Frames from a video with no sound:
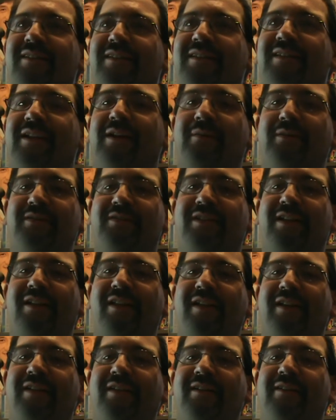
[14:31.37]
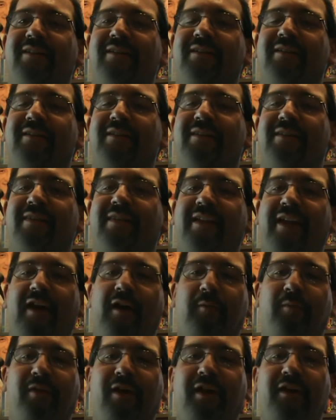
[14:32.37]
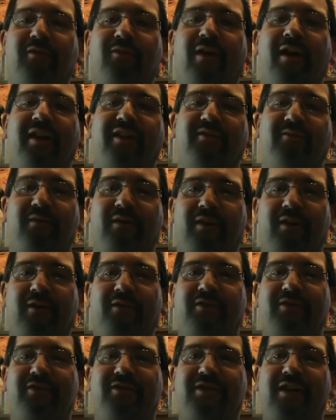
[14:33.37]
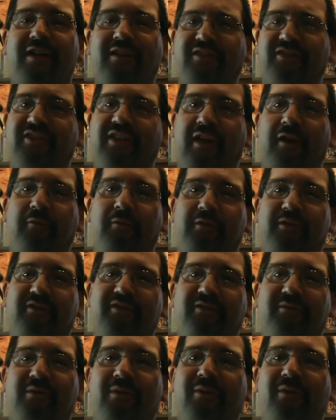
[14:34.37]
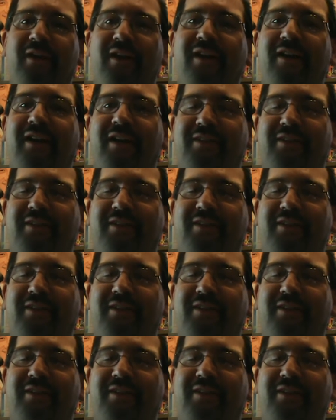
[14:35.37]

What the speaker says: You know, it's not like the airplane credits where there are just non sequiturs thrown in.